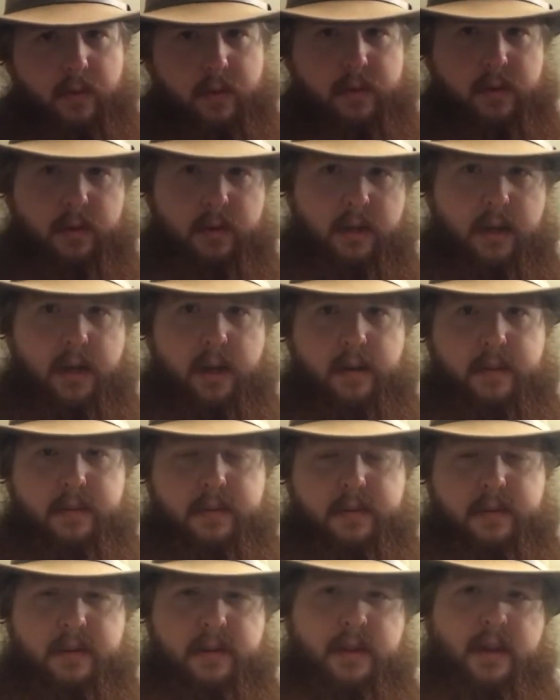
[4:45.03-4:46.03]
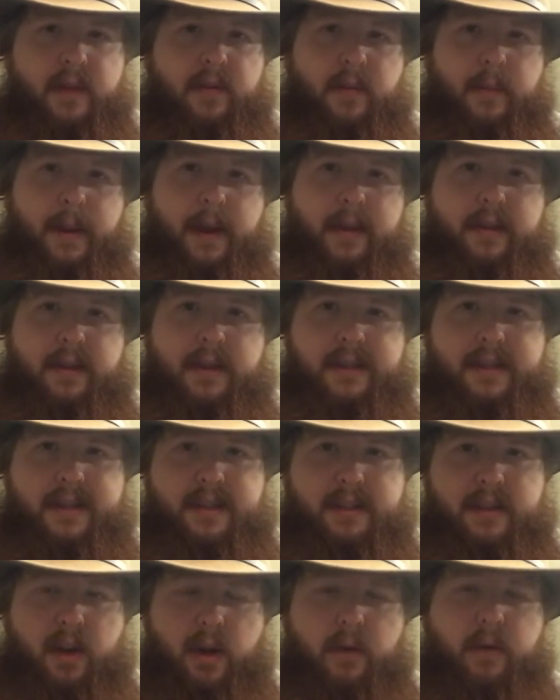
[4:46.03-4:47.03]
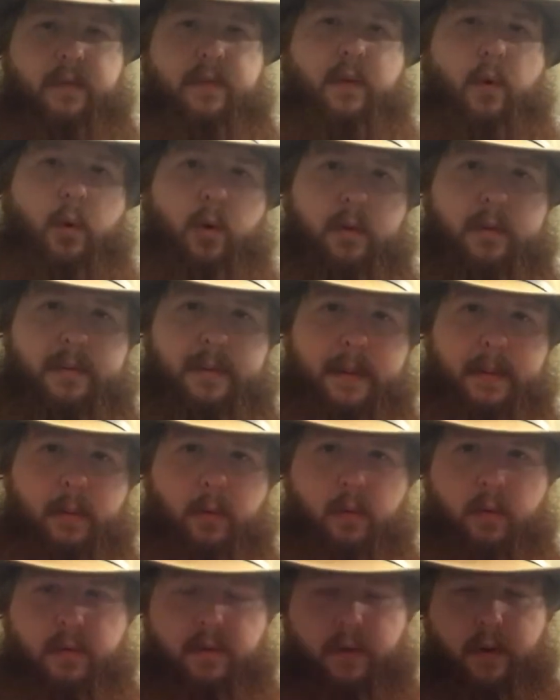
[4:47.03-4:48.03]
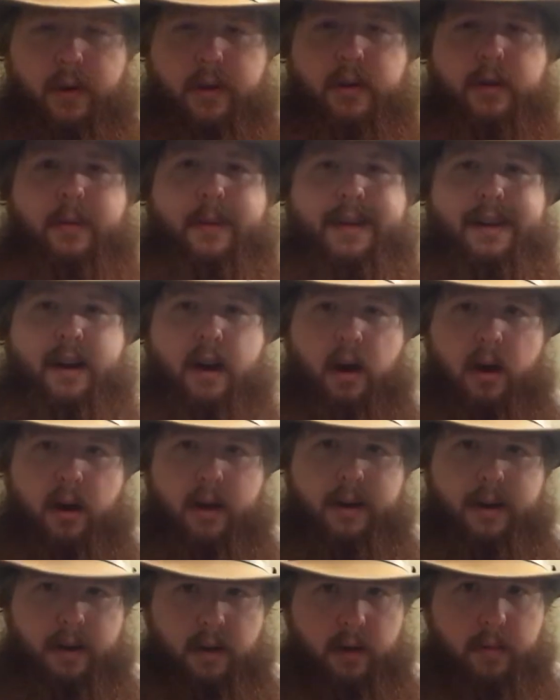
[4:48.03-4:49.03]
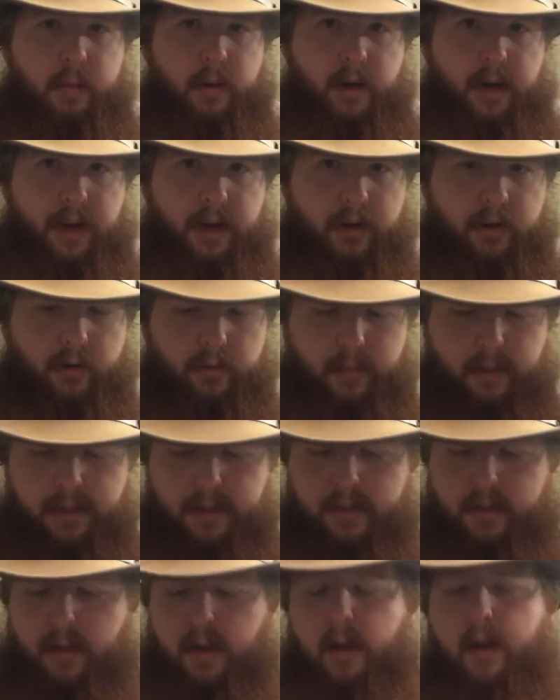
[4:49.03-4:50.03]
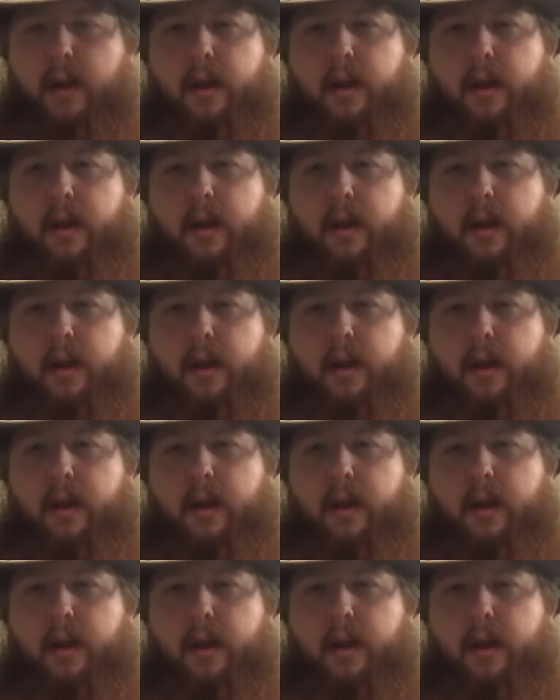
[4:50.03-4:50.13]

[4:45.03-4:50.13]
was looking up some stuff about these, I saw in forums people referring to them in odd number increments.